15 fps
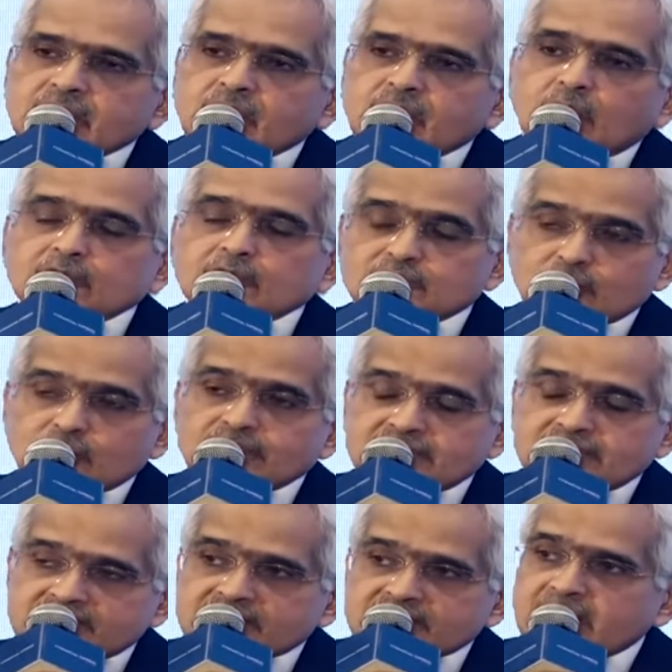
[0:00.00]
also
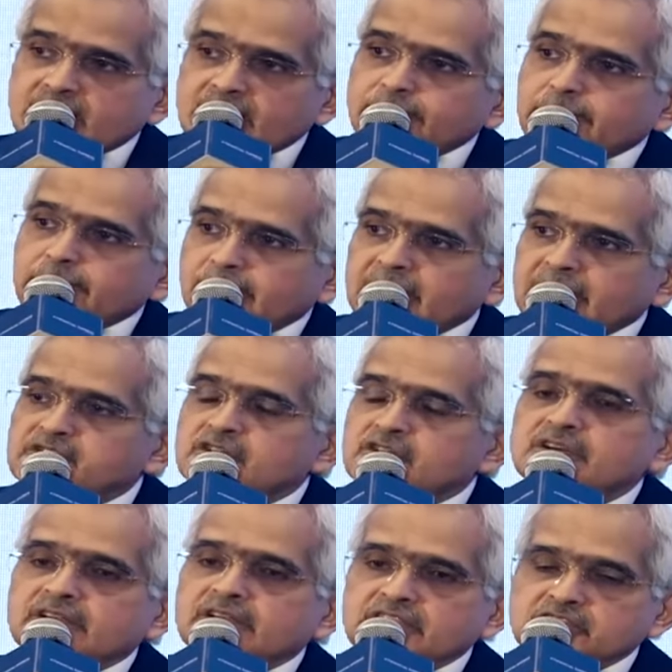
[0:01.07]
is a
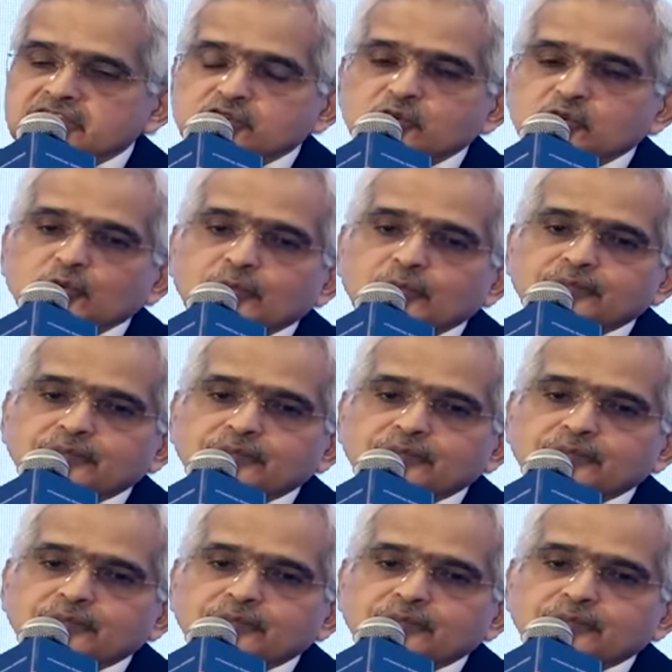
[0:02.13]
major issue.